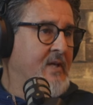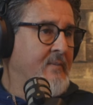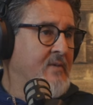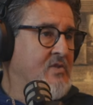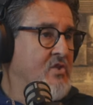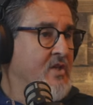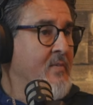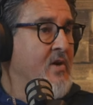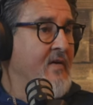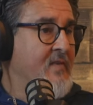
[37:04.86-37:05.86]
game because you're
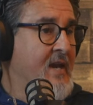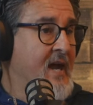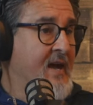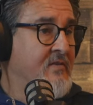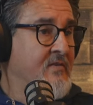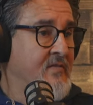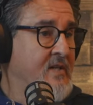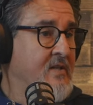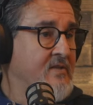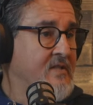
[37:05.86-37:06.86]
coming off that high of
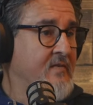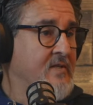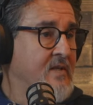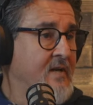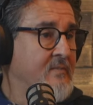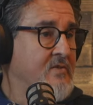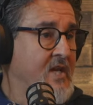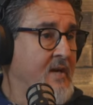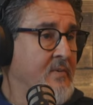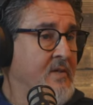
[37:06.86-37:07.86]
defeating the seven-time
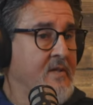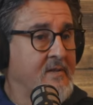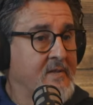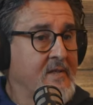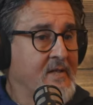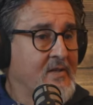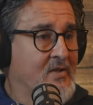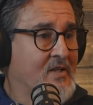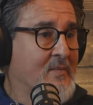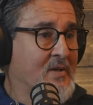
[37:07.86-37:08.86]
champion, and
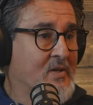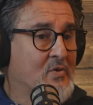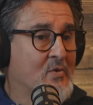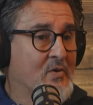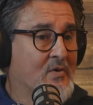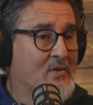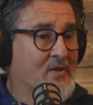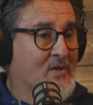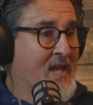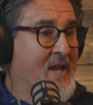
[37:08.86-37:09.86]
you're coming into a
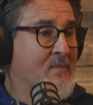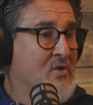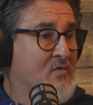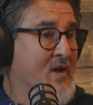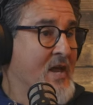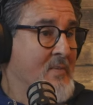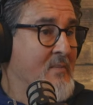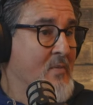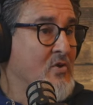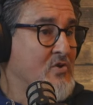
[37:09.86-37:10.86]
game that you've got to be
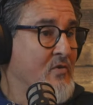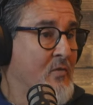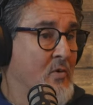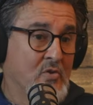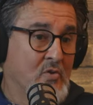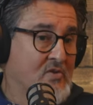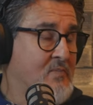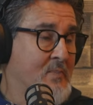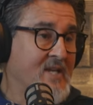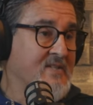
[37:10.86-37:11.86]
emotional for too, because
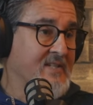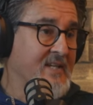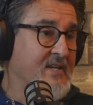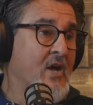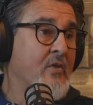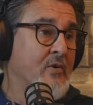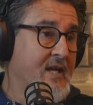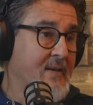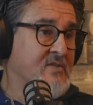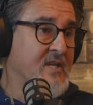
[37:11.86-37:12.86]
it's basically another
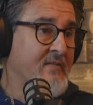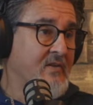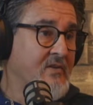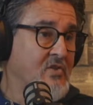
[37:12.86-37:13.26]
game seven.